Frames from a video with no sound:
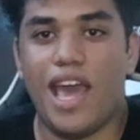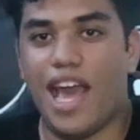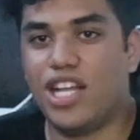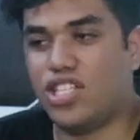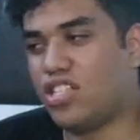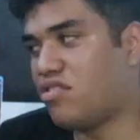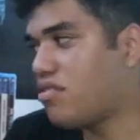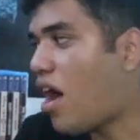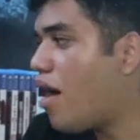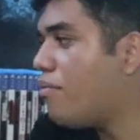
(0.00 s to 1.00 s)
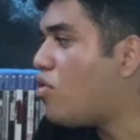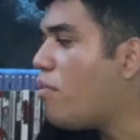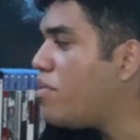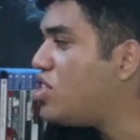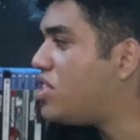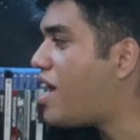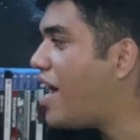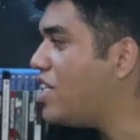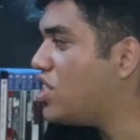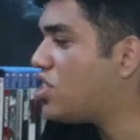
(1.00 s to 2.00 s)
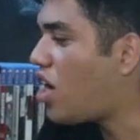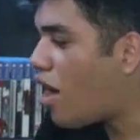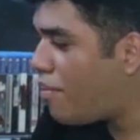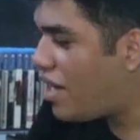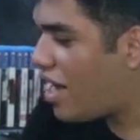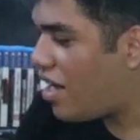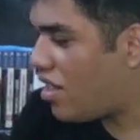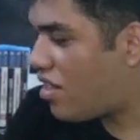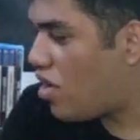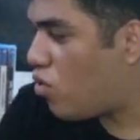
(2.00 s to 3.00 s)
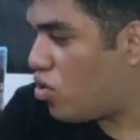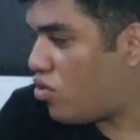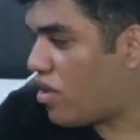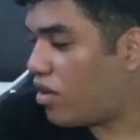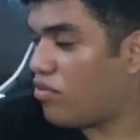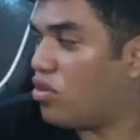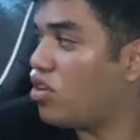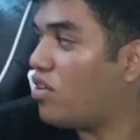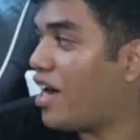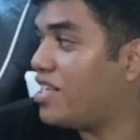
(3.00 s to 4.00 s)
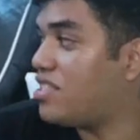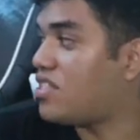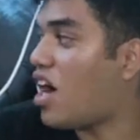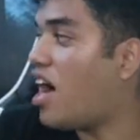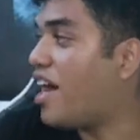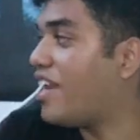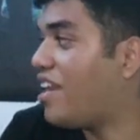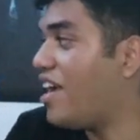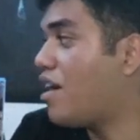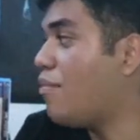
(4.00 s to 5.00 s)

And don't be shy. Just comment anything what you guys saw and like